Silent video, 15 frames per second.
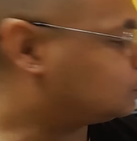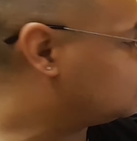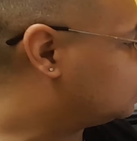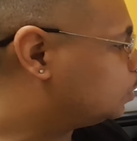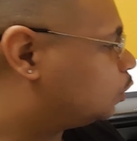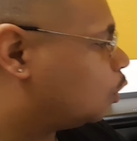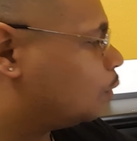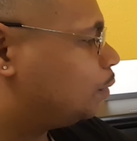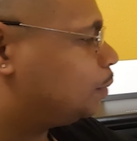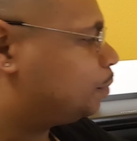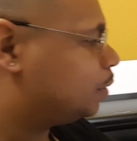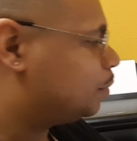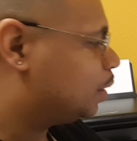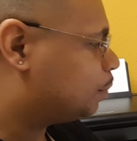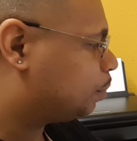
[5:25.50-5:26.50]
to Adobe
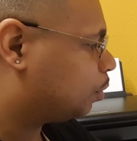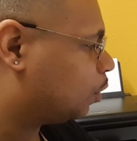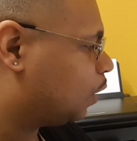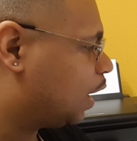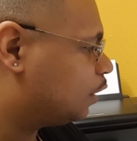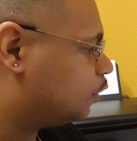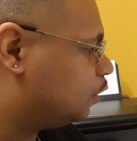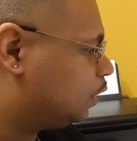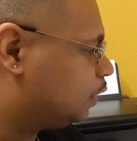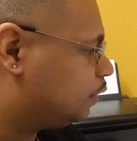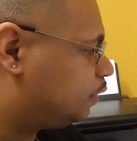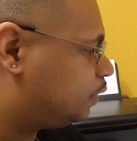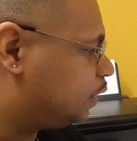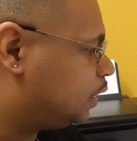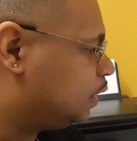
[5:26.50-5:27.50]
Premiere Pro, as you can
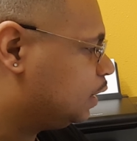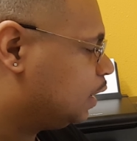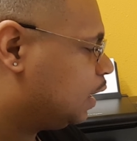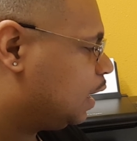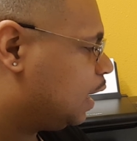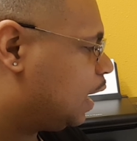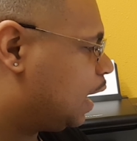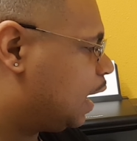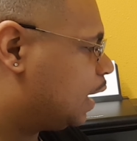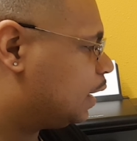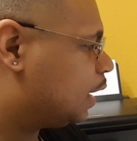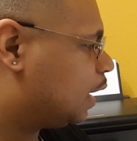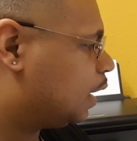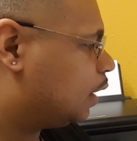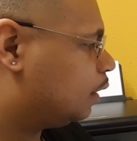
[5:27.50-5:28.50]
see, and
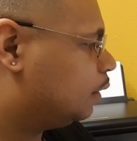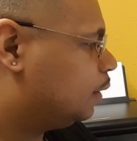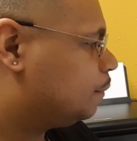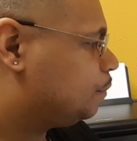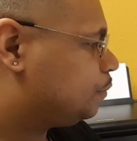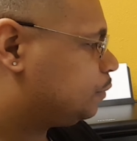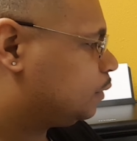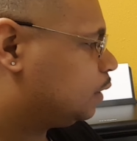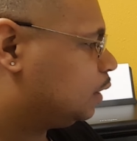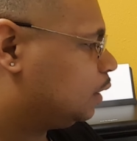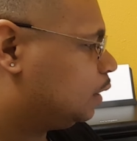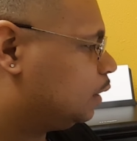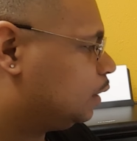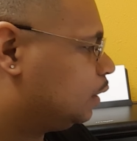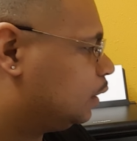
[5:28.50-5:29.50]

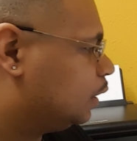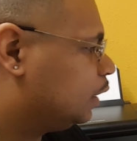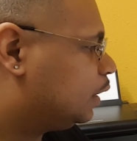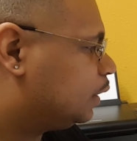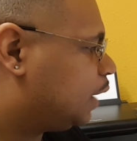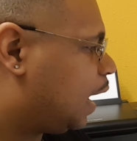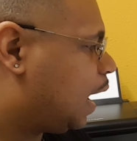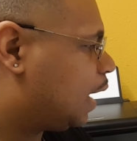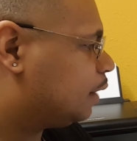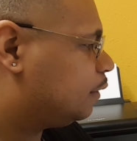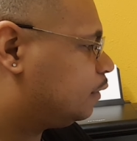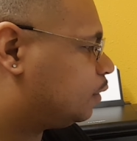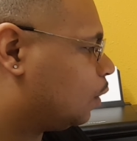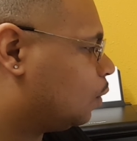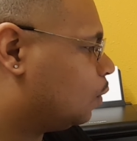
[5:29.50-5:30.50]
look at that.
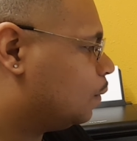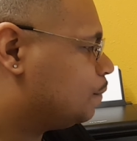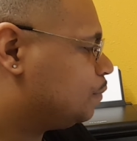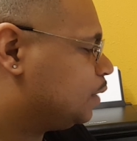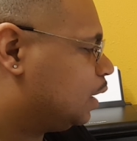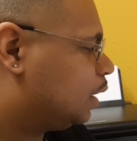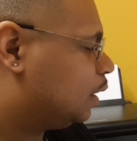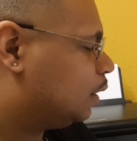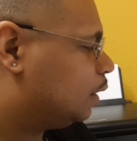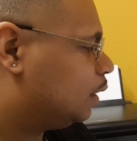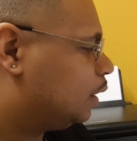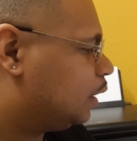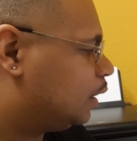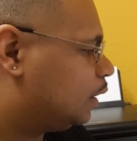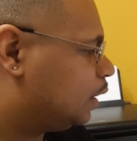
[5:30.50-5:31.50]
So
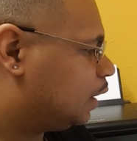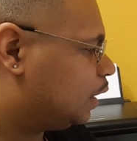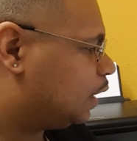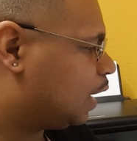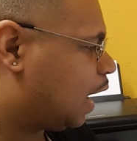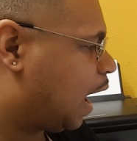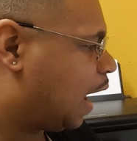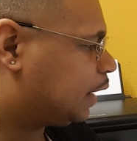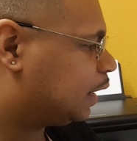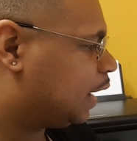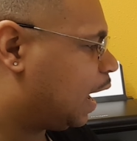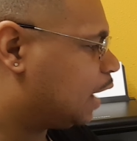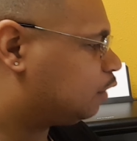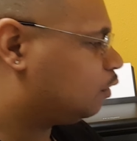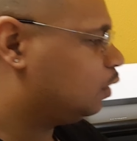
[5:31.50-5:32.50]
I can
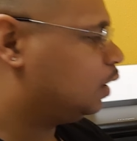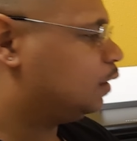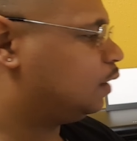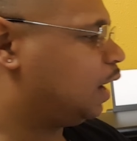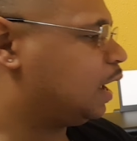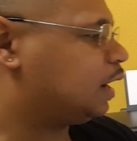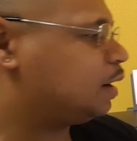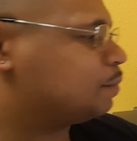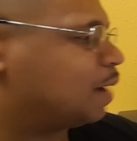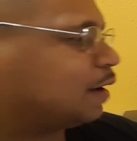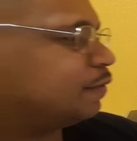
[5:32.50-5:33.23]
actually edit my